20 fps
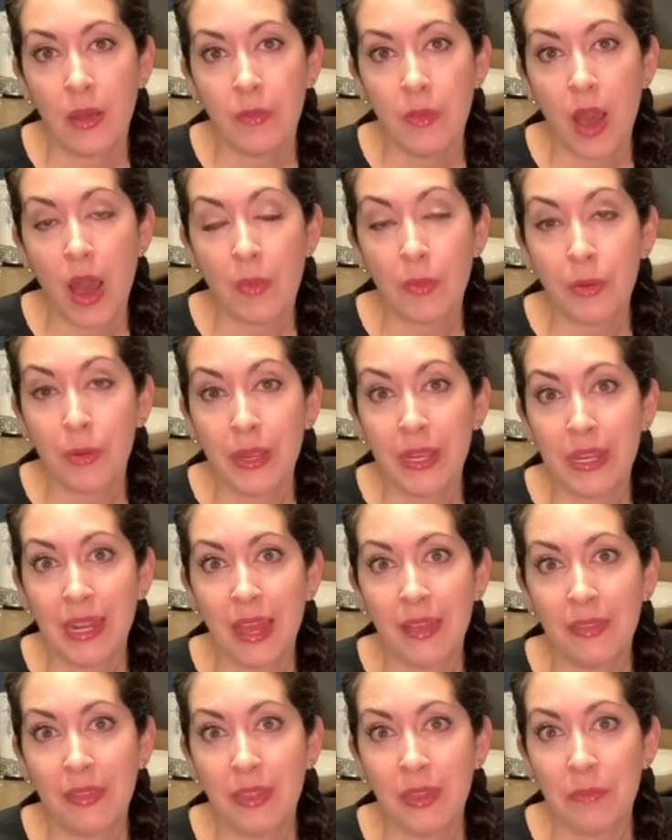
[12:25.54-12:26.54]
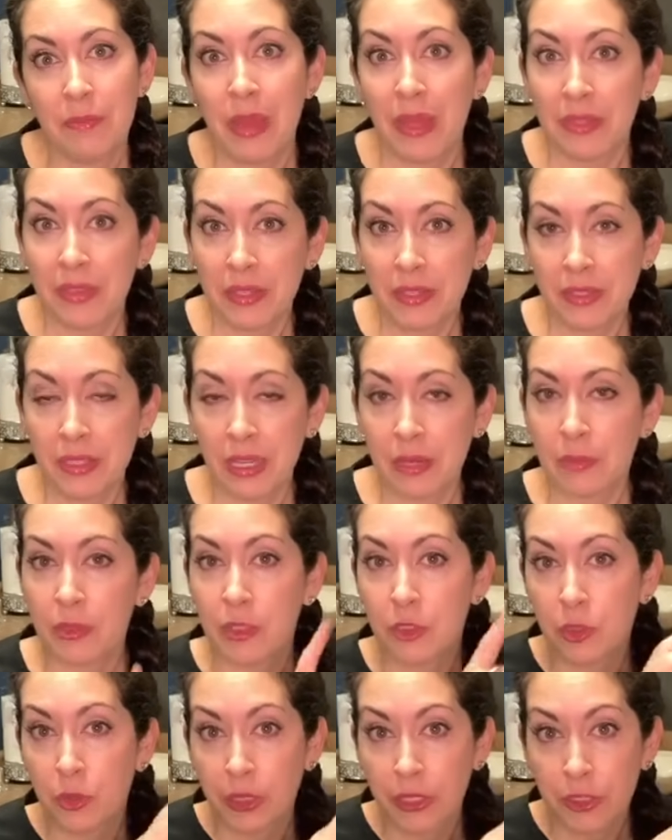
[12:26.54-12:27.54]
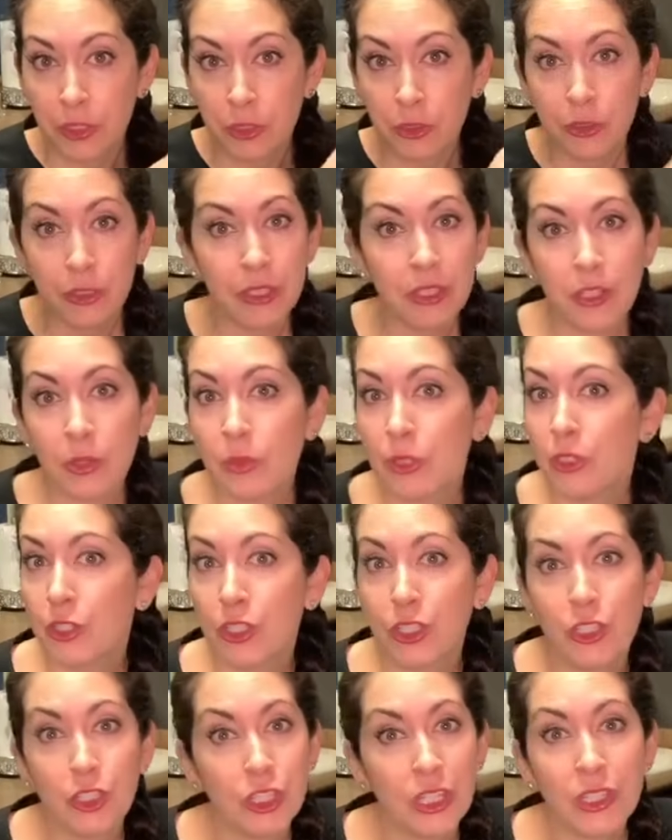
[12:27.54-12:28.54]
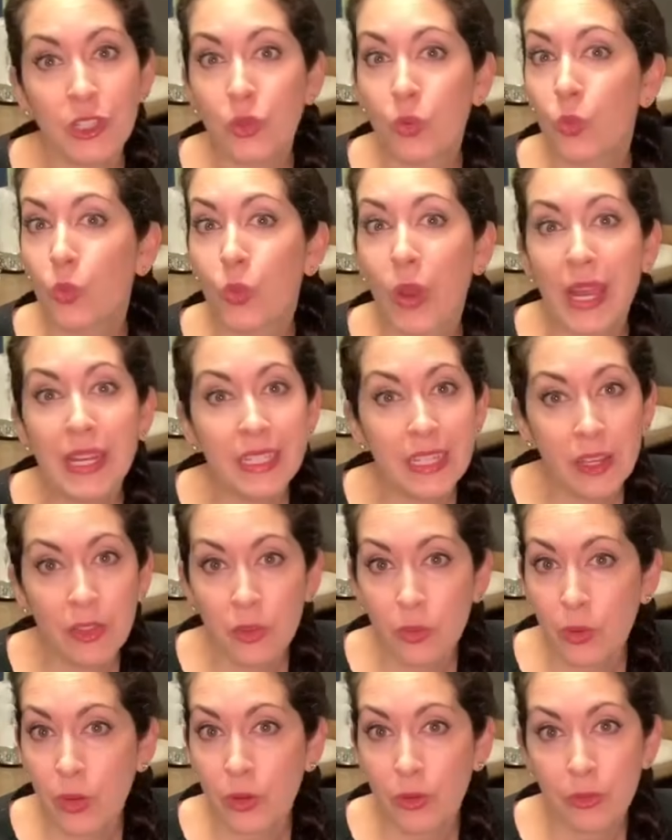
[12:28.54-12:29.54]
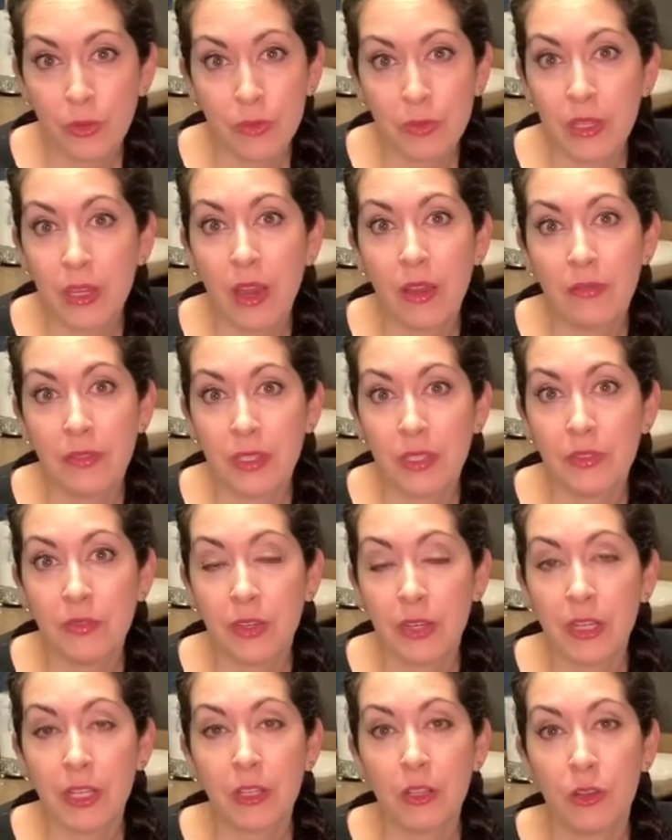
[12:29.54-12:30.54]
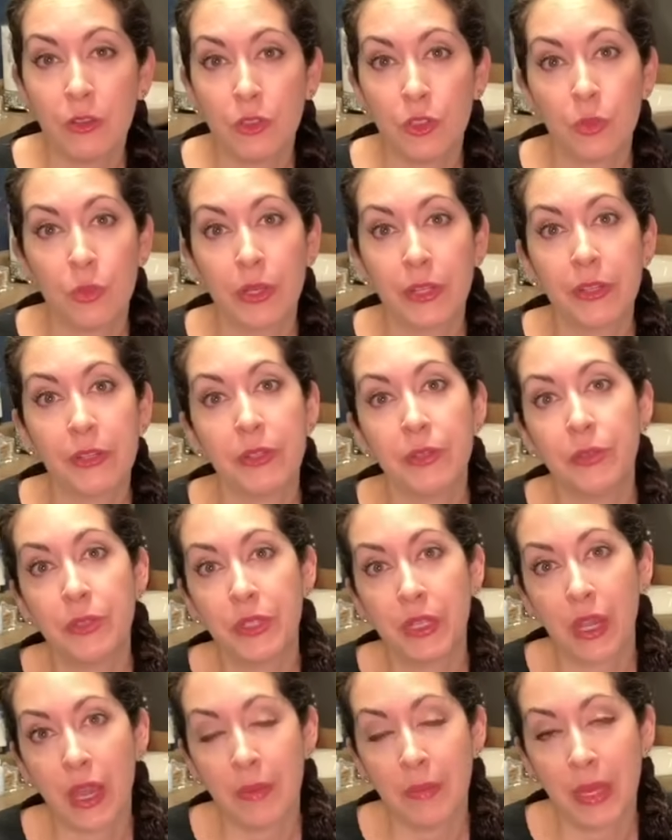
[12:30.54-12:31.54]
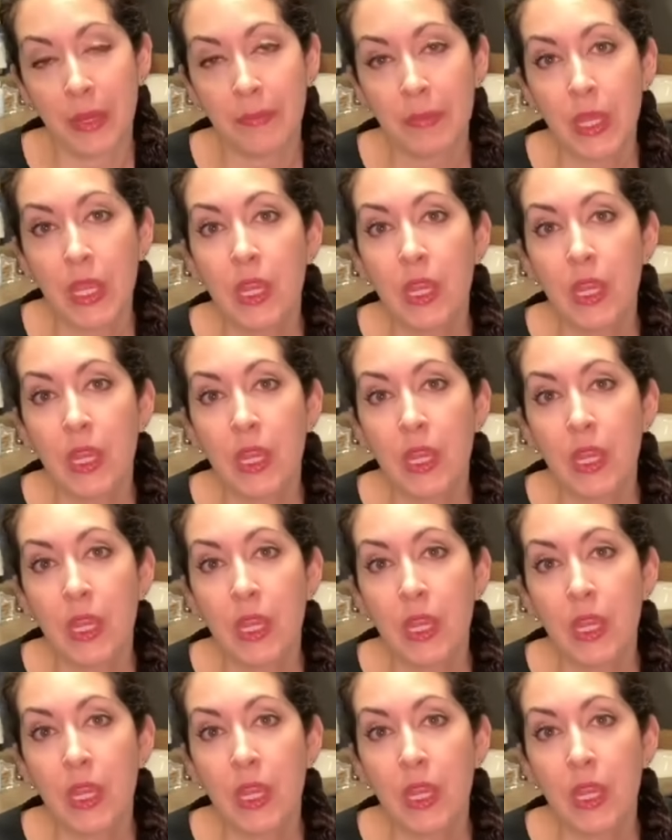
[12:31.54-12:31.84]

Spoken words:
operate at the Methodist Ambulatory Surgery Center, which is just right down the road from the office, very close to where you're used to coming.